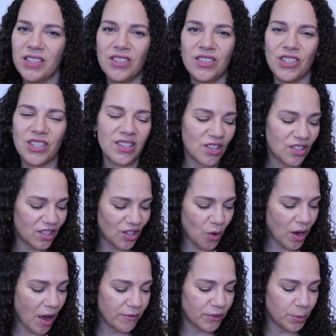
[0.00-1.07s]
It just looks so
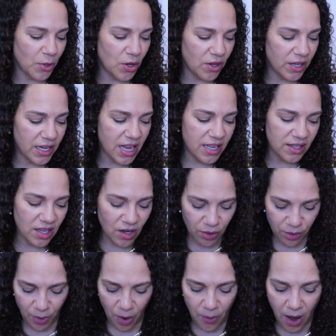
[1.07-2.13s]
comfortable and easy to
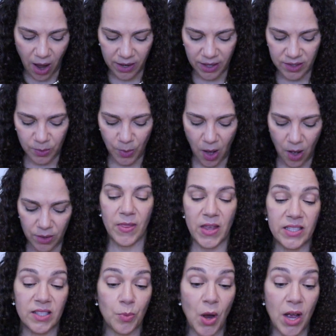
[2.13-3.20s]
throw on as well.
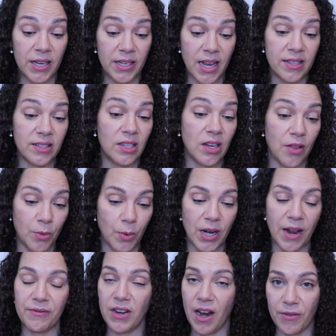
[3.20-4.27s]
This one is another one
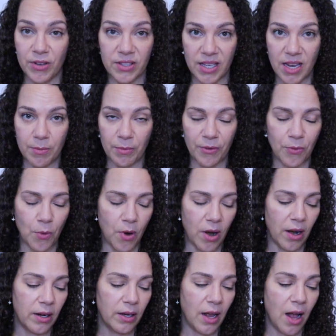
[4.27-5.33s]
I've never seen
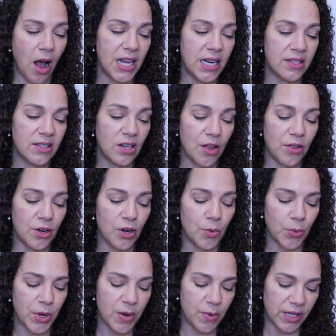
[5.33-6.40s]
before. It is another
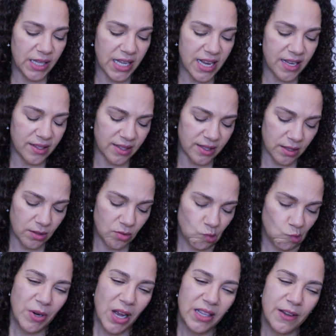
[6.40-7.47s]
re-release,
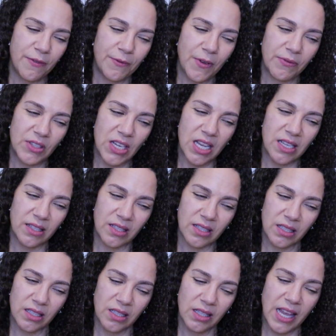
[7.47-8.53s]
probably
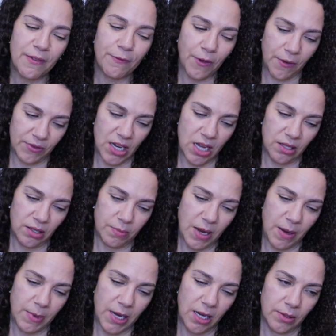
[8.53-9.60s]
50s, late 50s
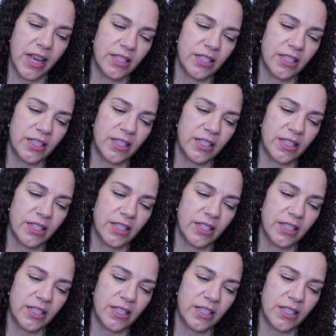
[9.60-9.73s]
maybe.